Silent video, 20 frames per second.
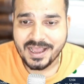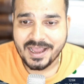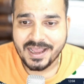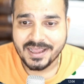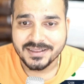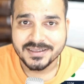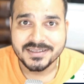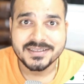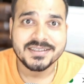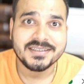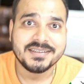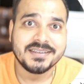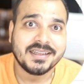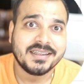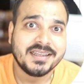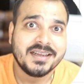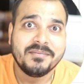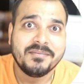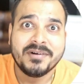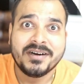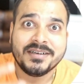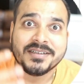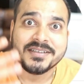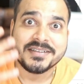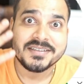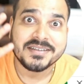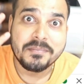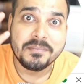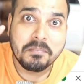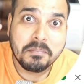And this is nothing but
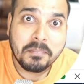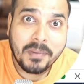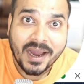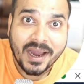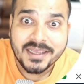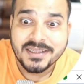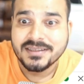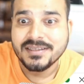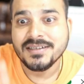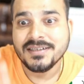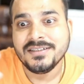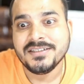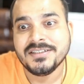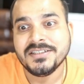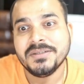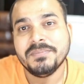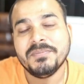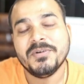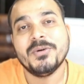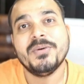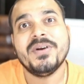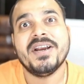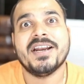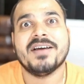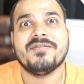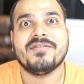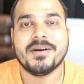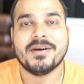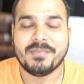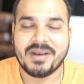this is a Python GPU
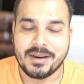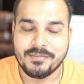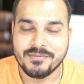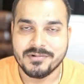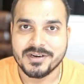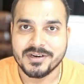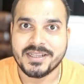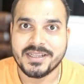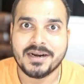data frame library.